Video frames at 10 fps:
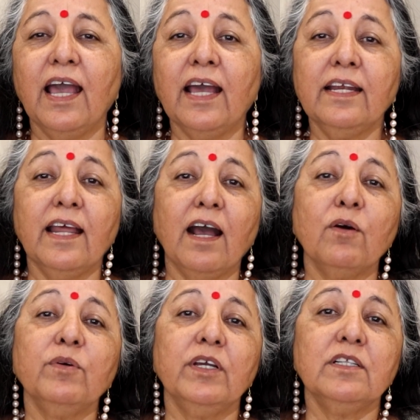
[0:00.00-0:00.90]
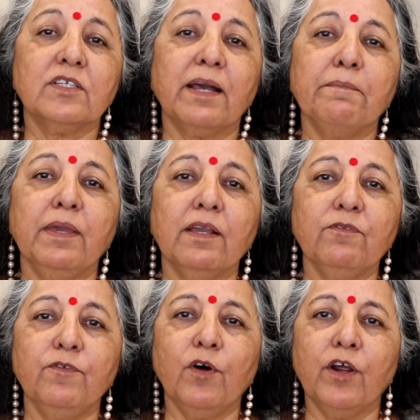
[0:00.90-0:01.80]
And now it's coming
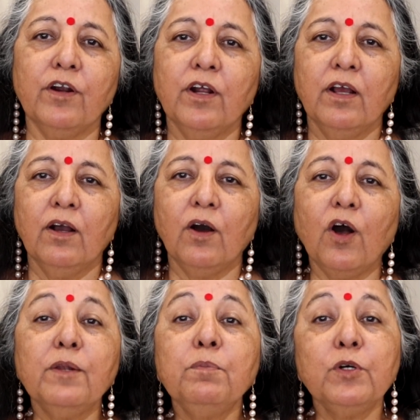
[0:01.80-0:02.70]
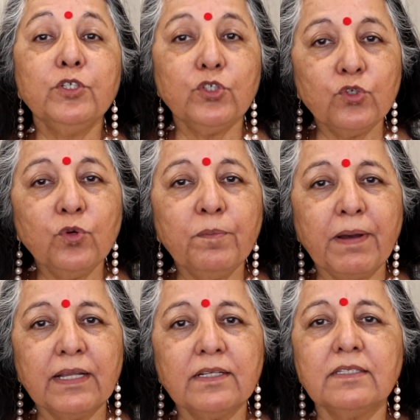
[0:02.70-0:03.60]
for almost two
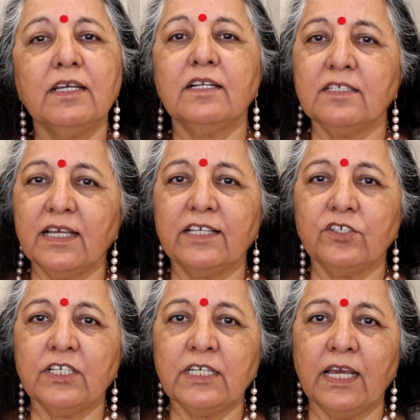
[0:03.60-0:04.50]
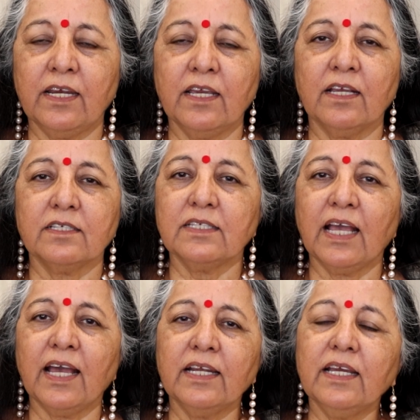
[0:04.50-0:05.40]
months in Sagittarius,
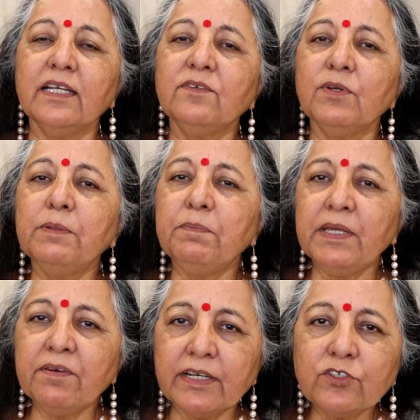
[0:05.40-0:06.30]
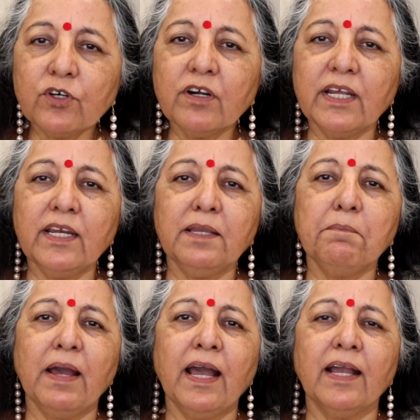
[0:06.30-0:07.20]
and it will be
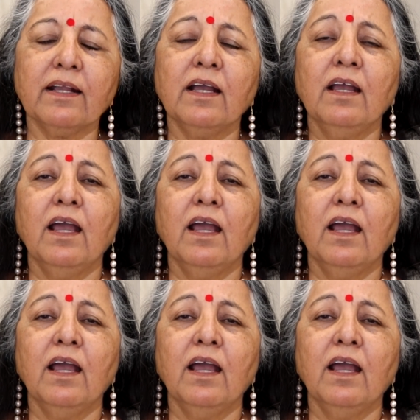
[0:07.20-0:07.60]
retrograding back.